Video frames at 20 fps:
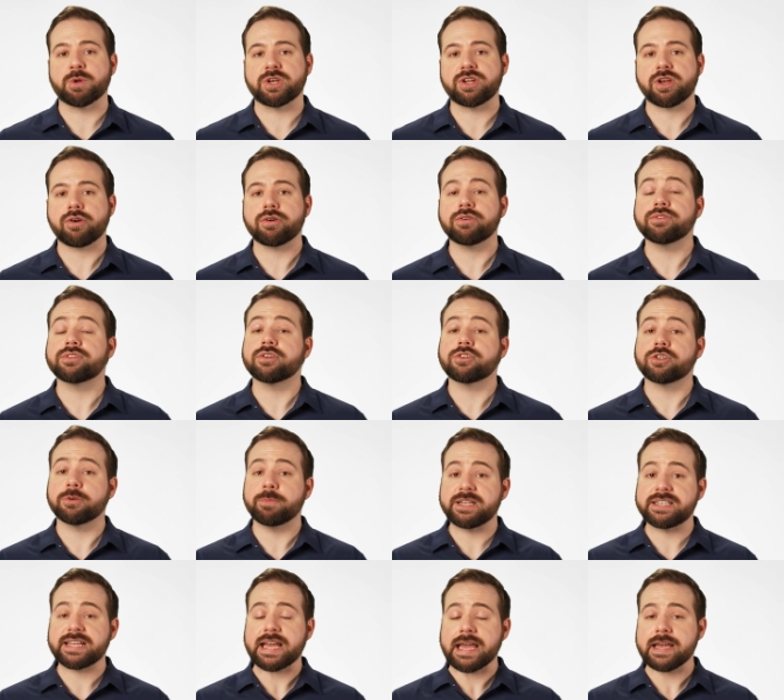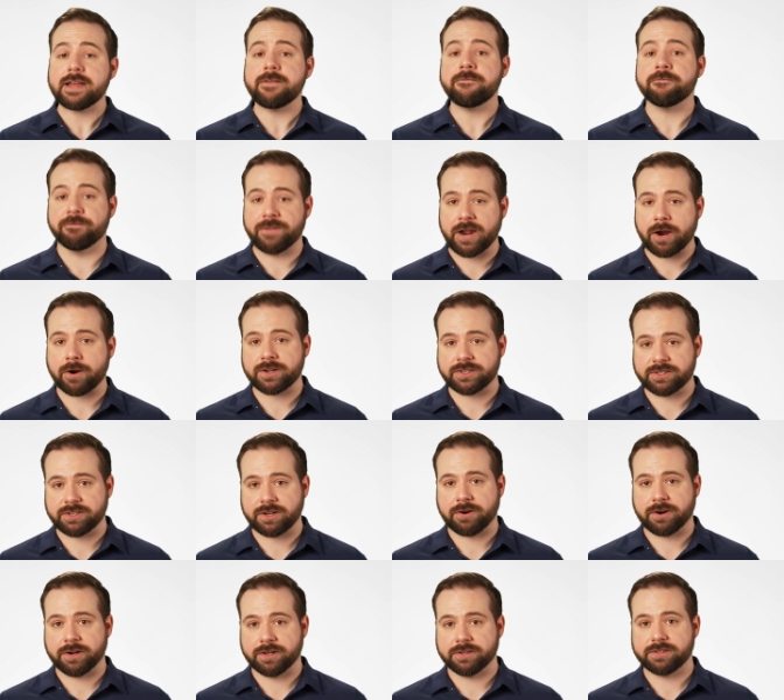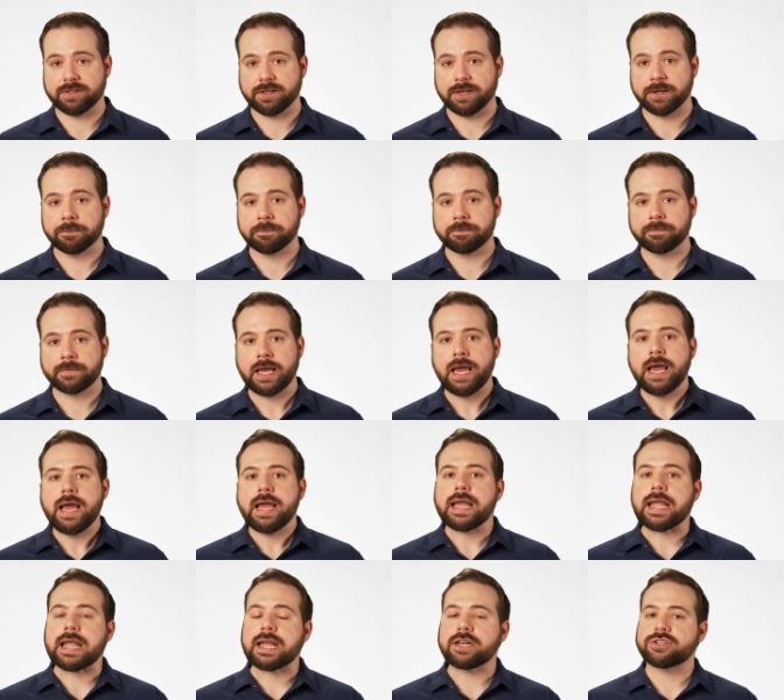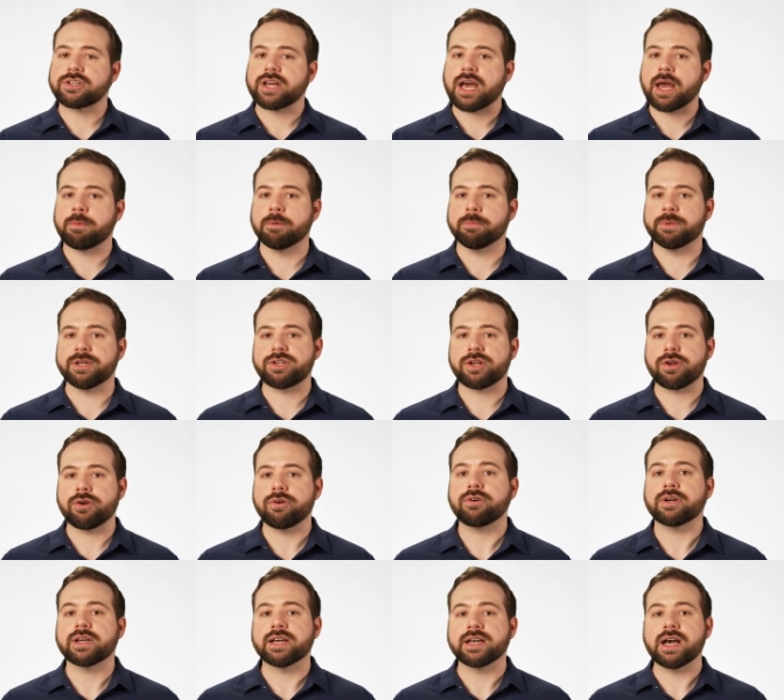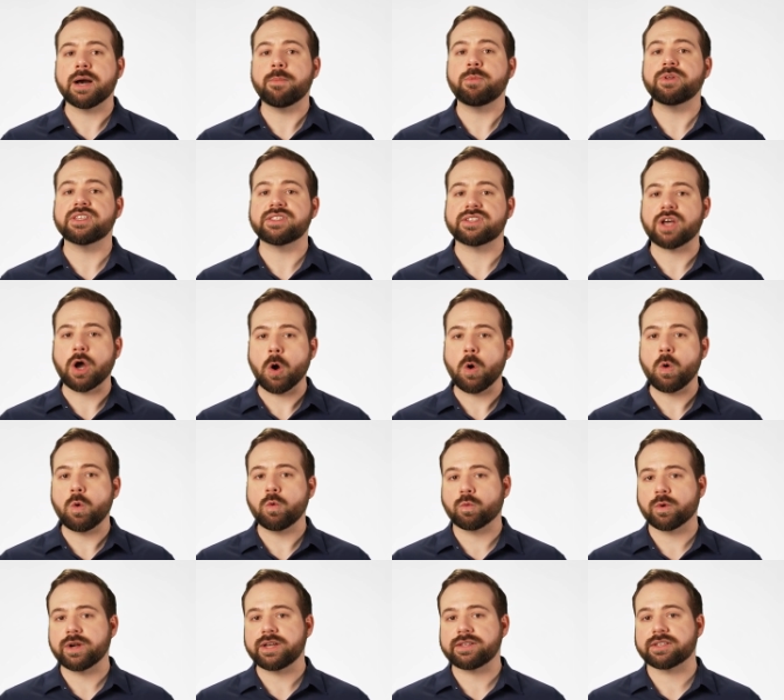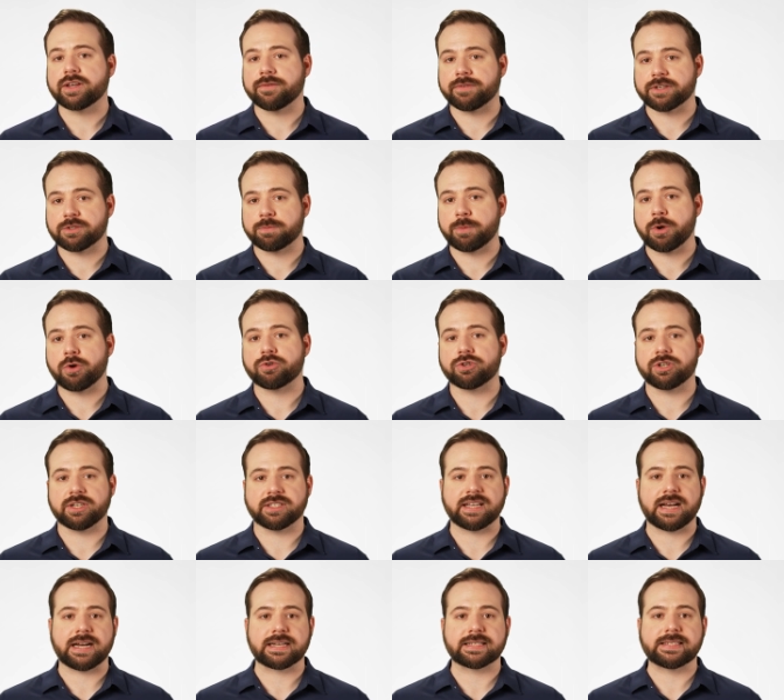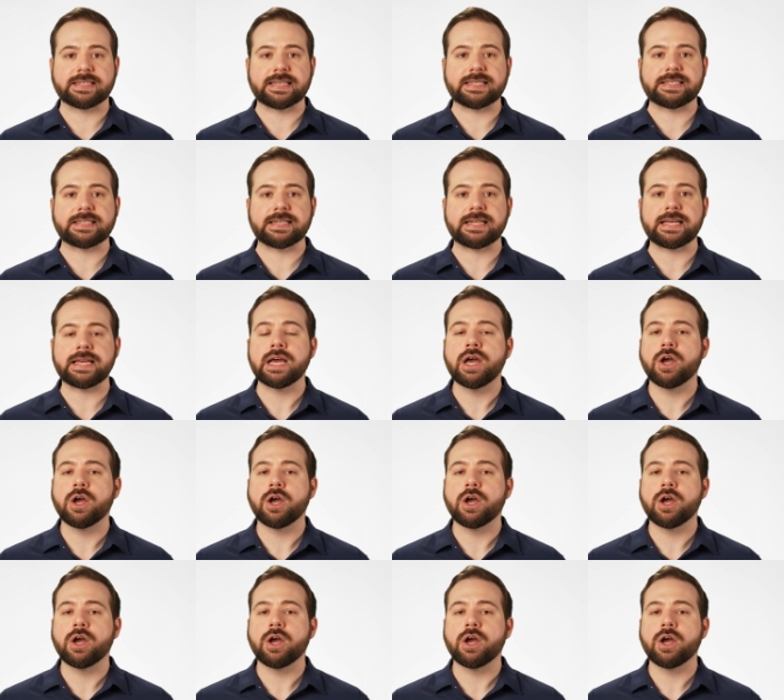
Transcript: materials should be taken very seriously. Each type of material can come with its own risk of exposure to toxicity,